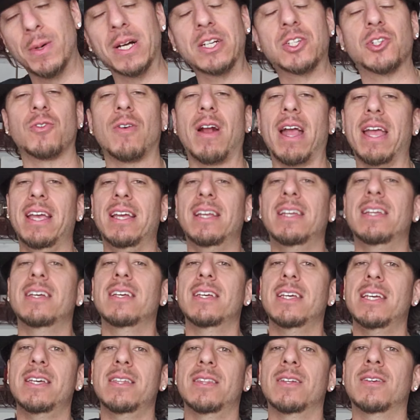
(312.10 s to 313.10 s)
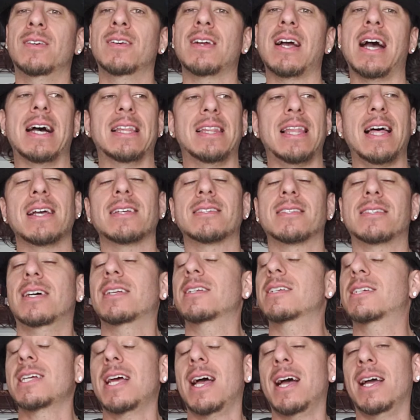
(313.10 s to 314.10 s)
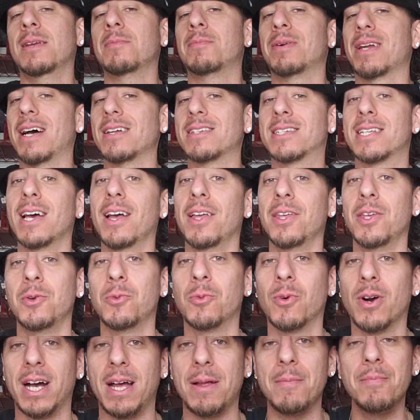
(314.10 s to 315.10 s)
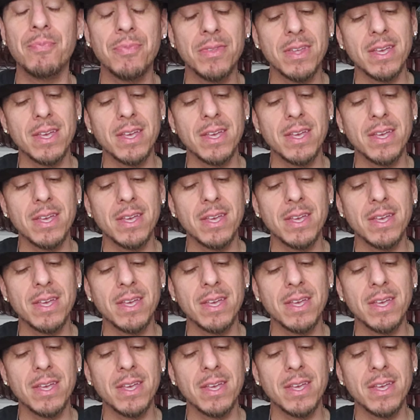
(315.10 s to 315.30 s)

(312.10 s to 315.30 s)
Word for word: much rain either. I like sunshine, but I'll tell you what.